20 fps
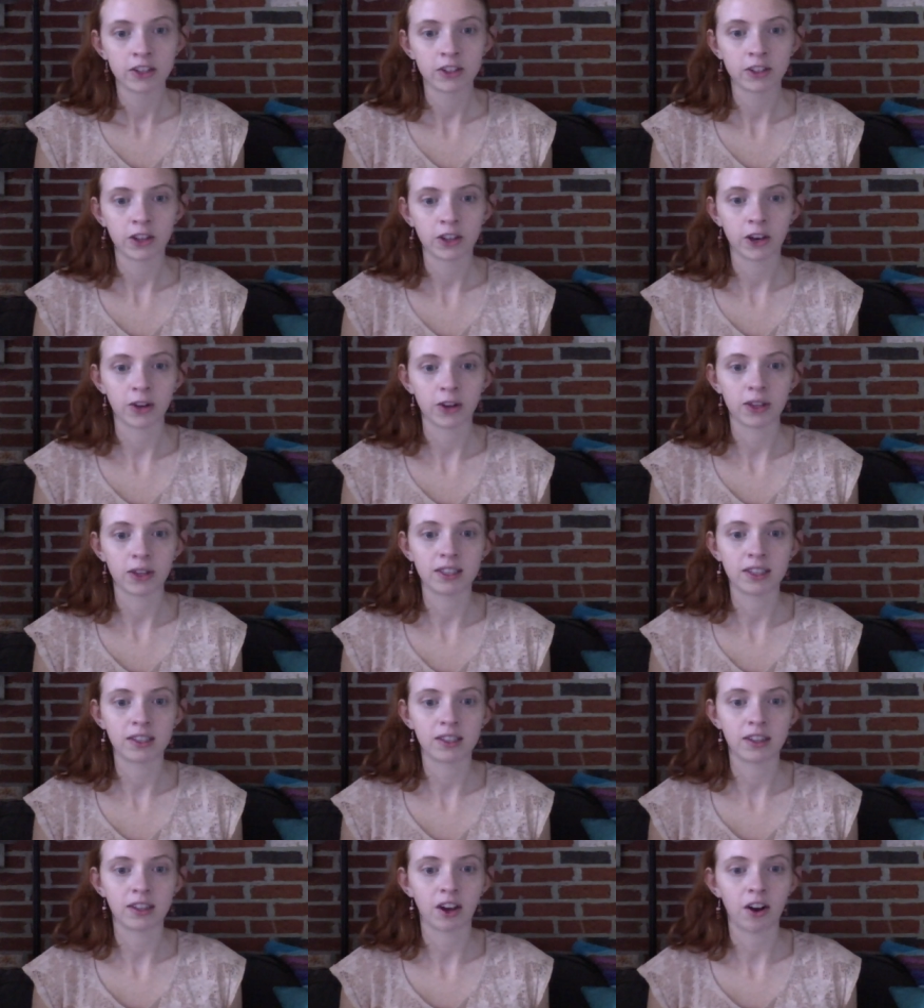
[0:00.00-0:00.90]
So
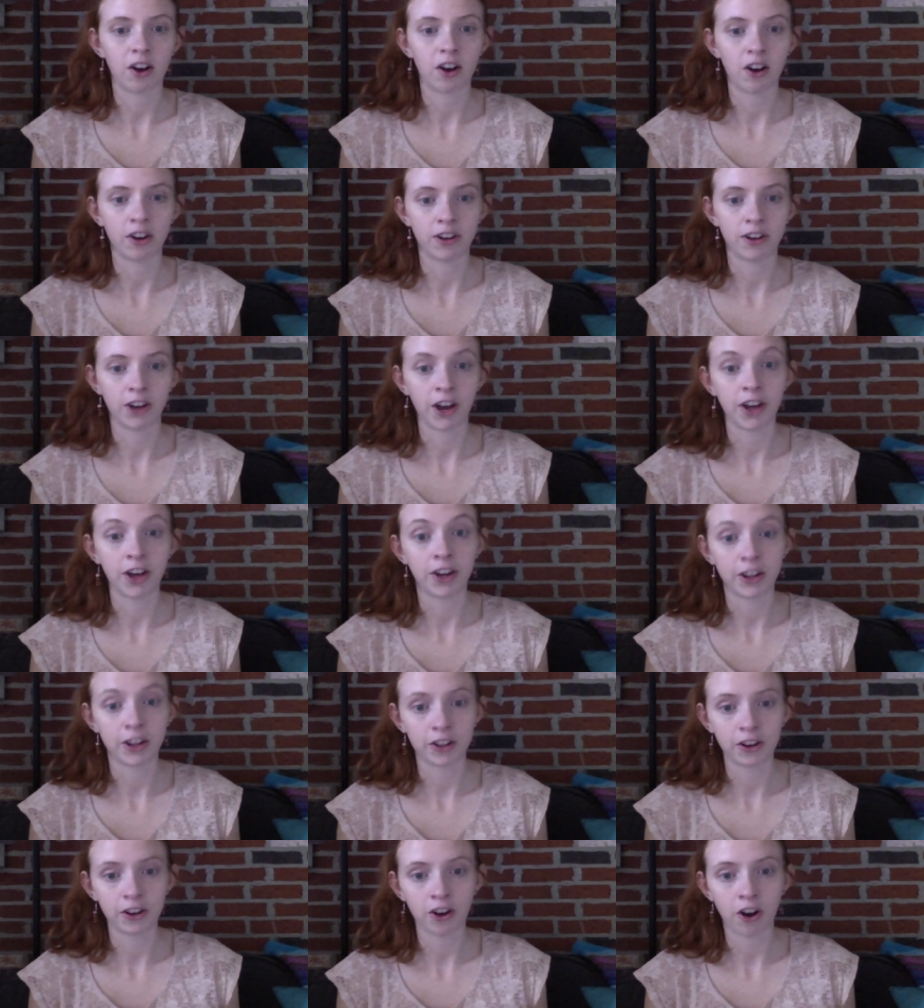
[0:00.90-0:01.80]
this is on
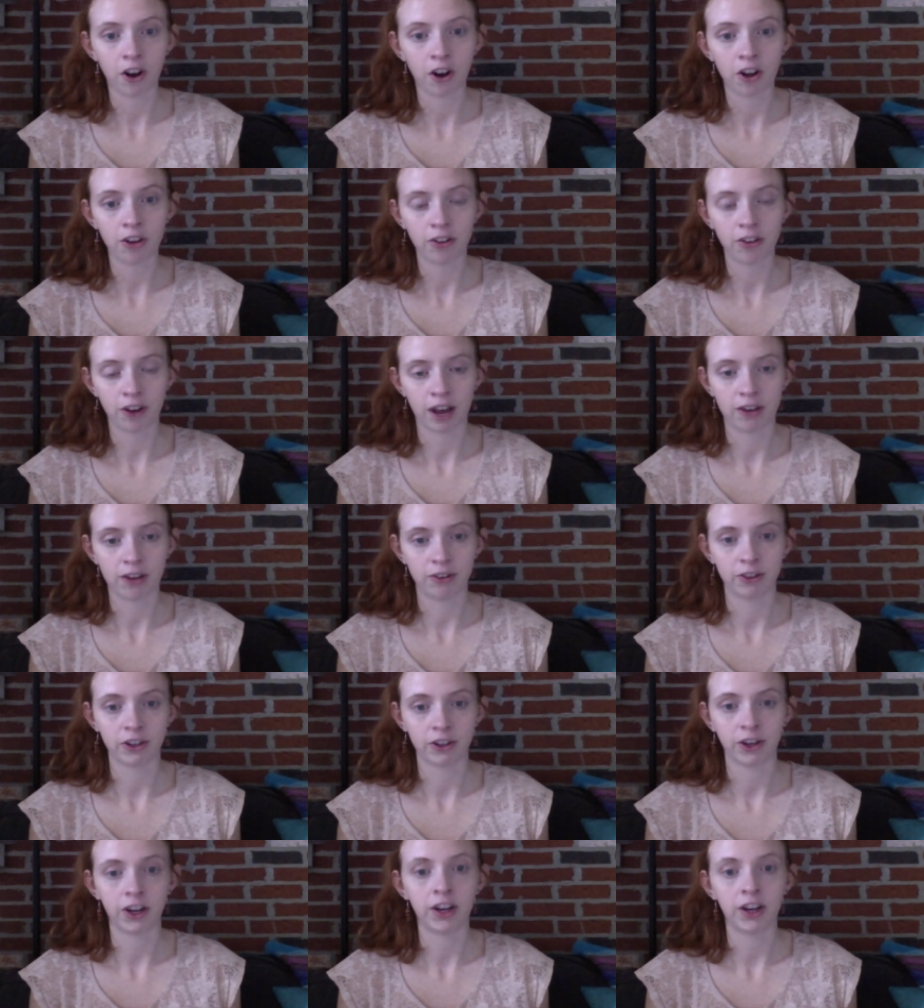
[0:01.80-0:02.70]
another
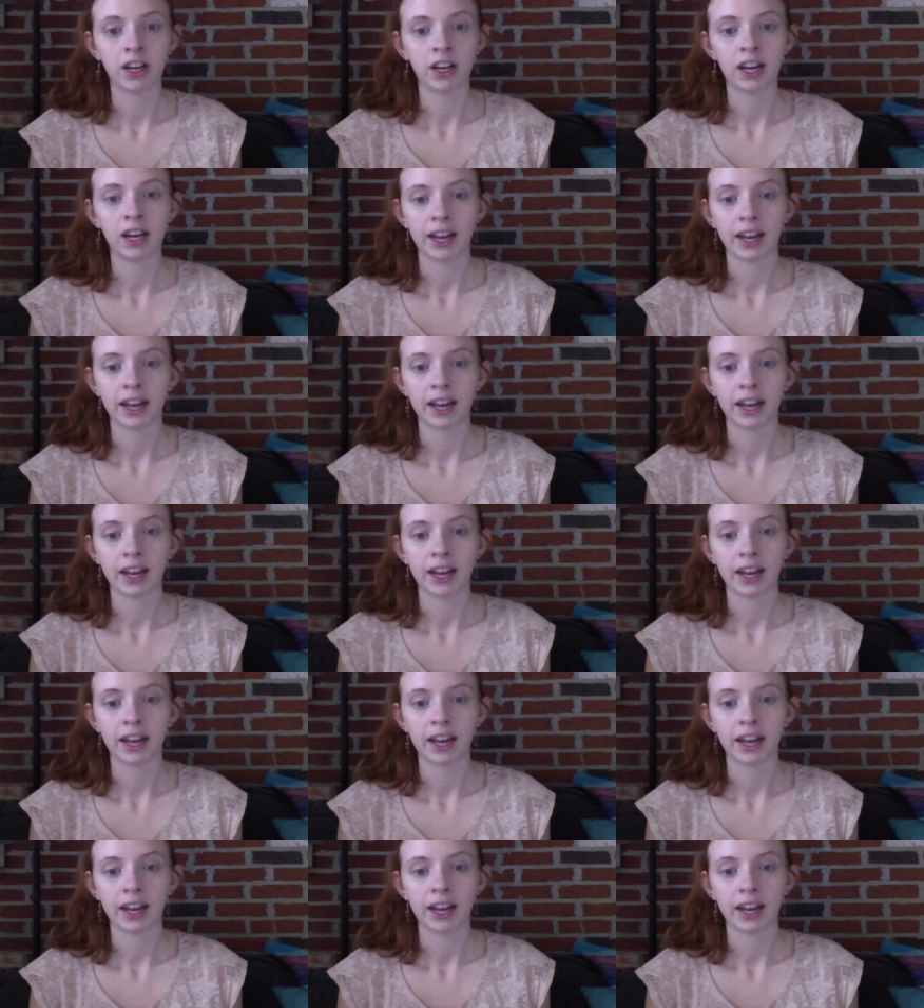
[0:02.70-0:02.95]
all-arounder.